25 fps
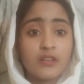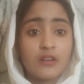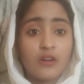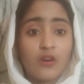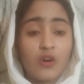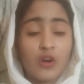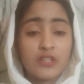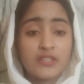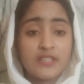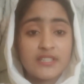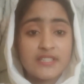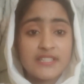
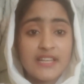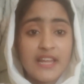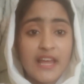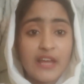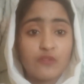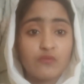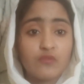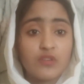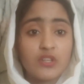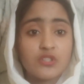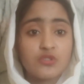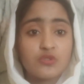on this
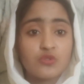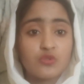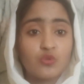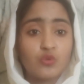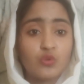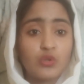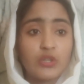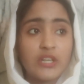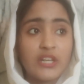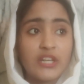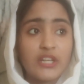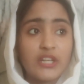language.
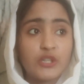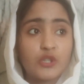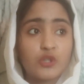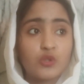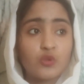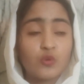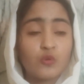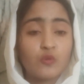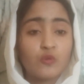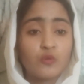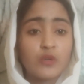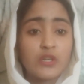You need
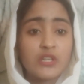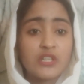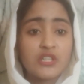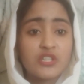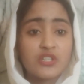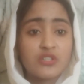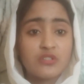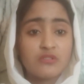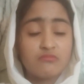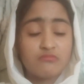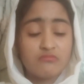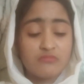
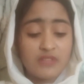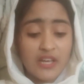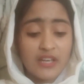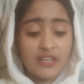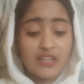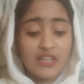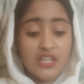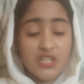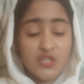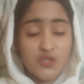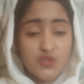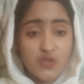to
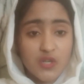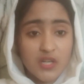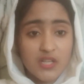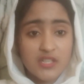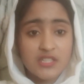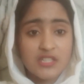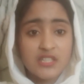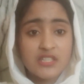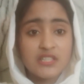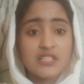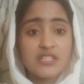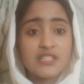take
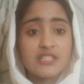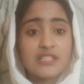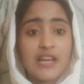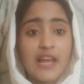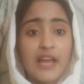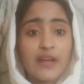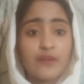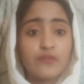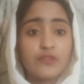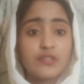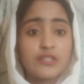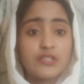interest in this
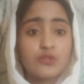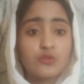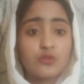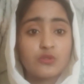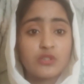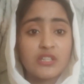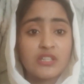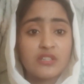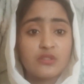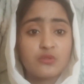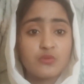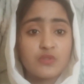language. You
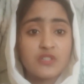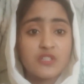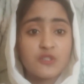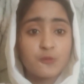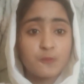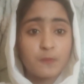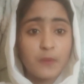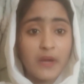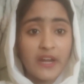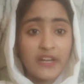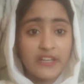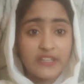need
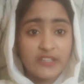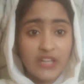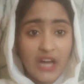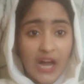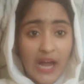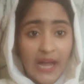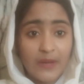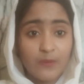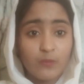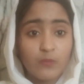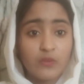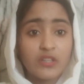to spend
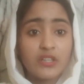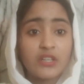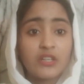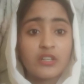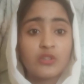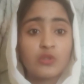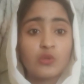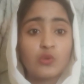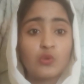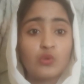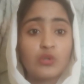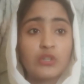time with
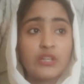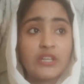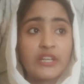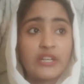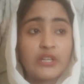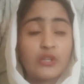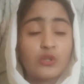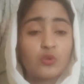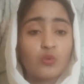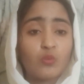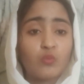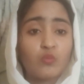it. You
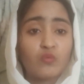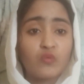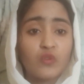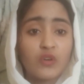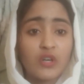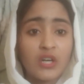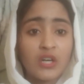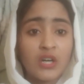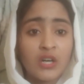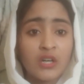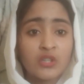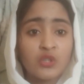need to
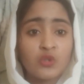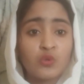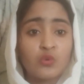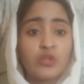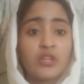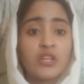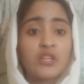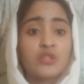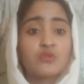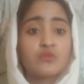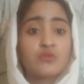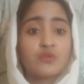work, you
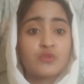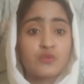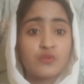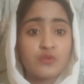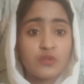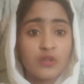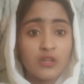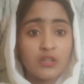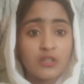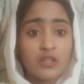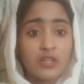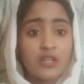need to
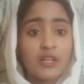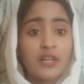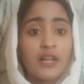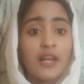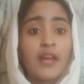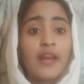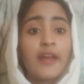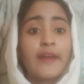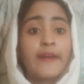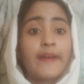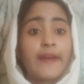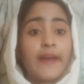
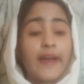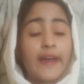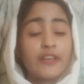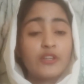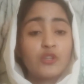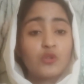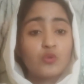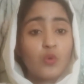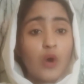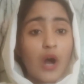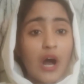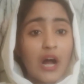struggle,
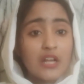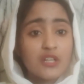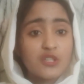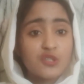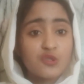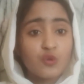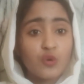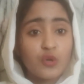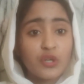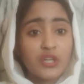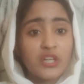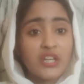and you
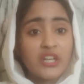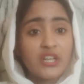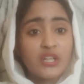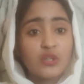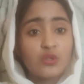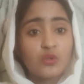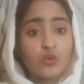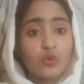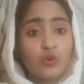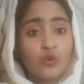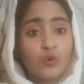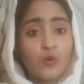also
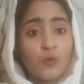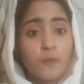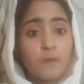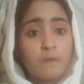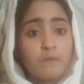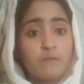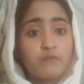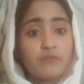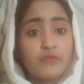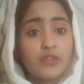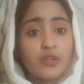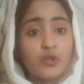need
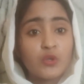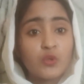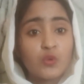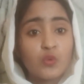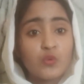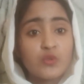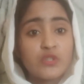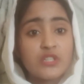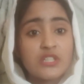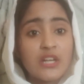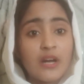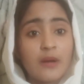to
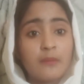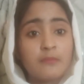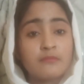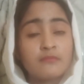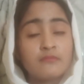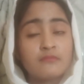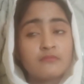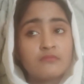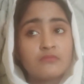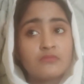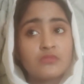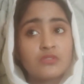do
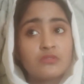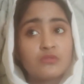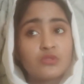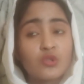some